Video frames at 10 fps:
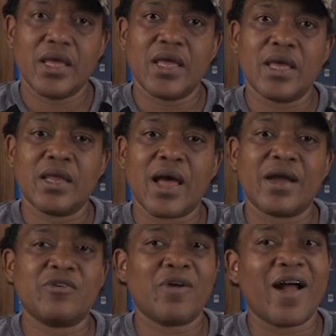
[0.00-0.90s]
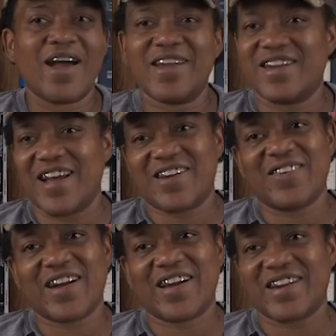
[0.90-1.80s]
And I cried, and I
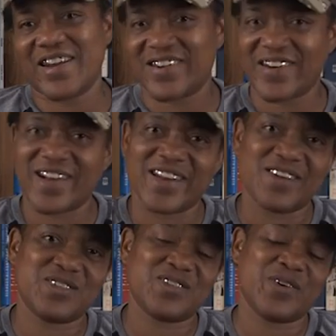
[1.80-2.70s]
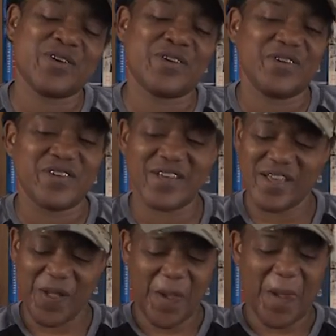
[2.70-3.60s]
cried, and I cried. I was so hurt.
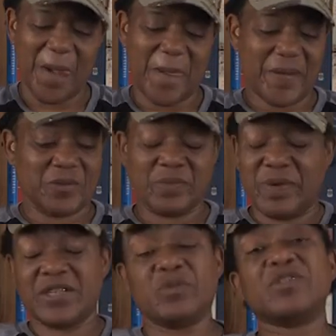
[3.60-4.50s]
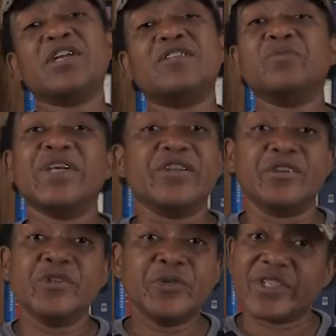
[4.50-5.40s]
But there was nothing we could
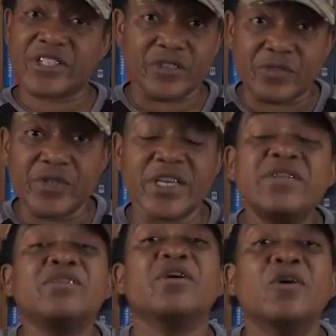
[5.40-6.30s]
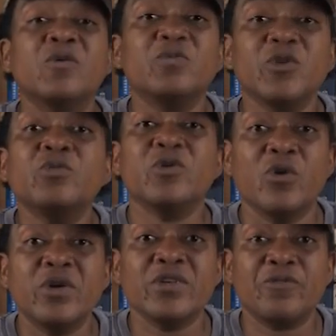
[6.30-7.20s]
do, because if you didn't go, you were
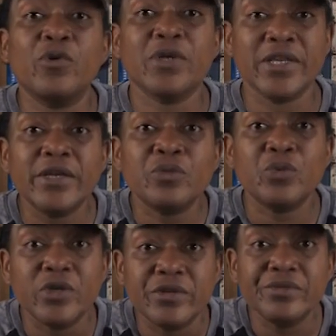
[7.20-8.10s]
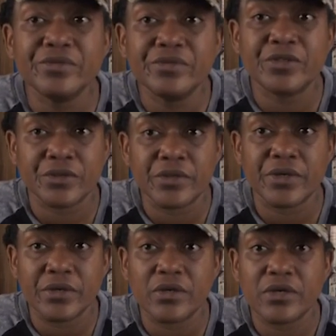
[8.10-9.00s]
going to Fort Leonard Wood
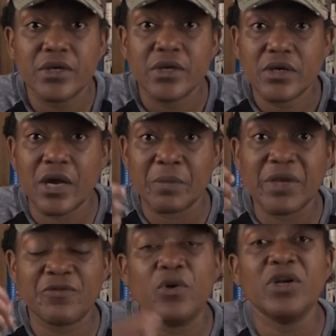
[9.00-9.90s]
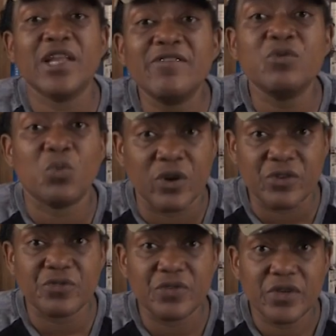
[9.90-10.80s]
Fort
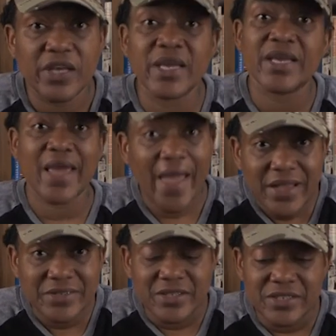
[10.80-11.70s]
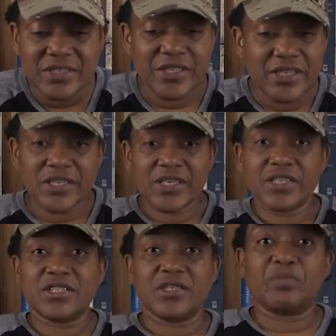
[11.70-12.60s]
Leavenworth in Kansas
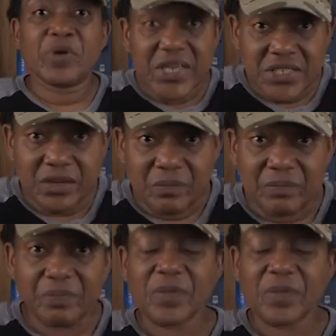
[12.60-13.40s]
to prison.